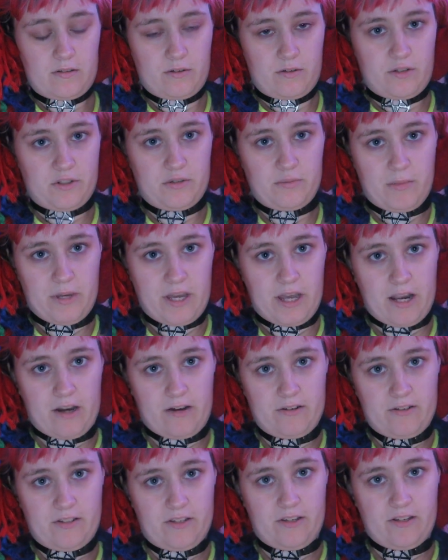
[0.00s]
Of course, my
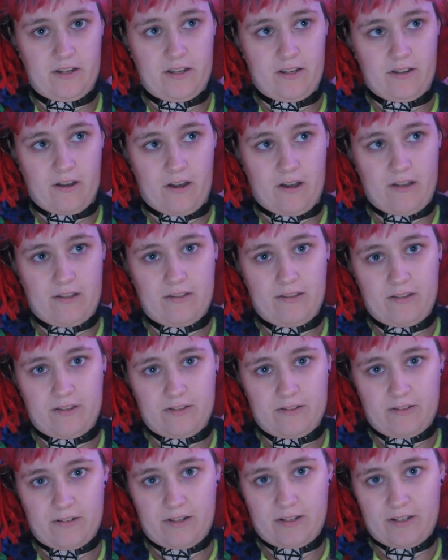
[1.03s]
hair is getting caught in
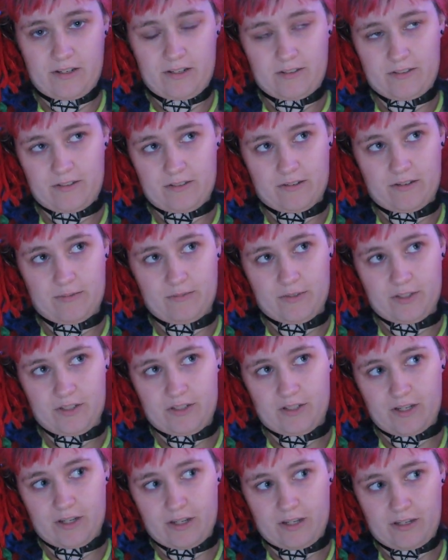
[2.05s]
this right now, so I'm
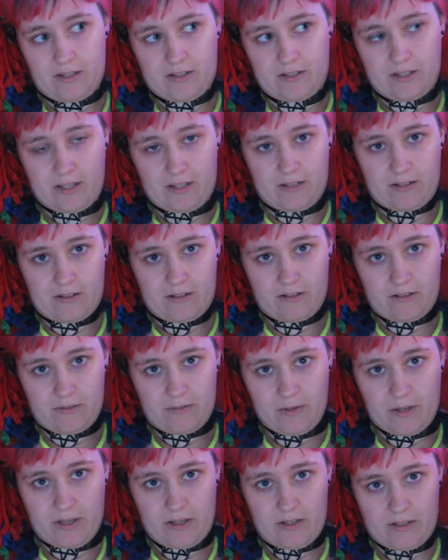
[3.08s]
just not gonna tighten it all the
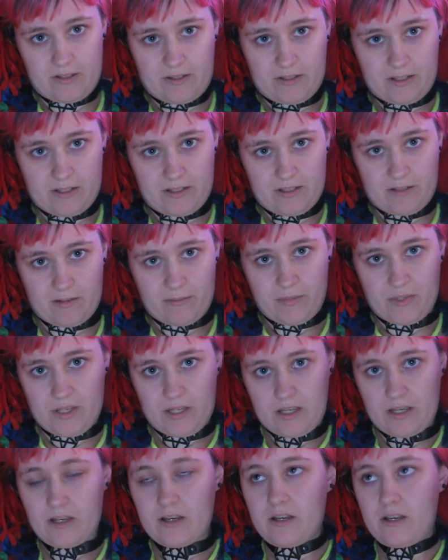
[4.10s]
way because that's gonna
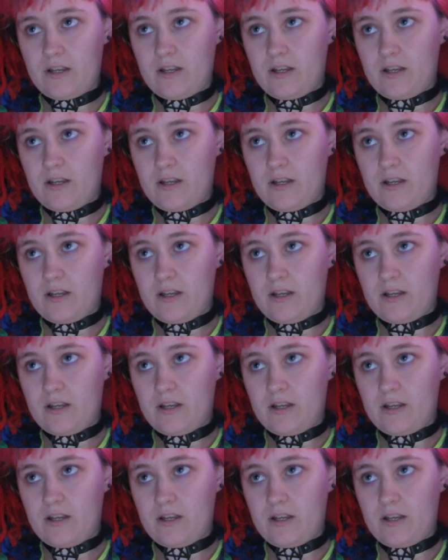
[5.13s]
be.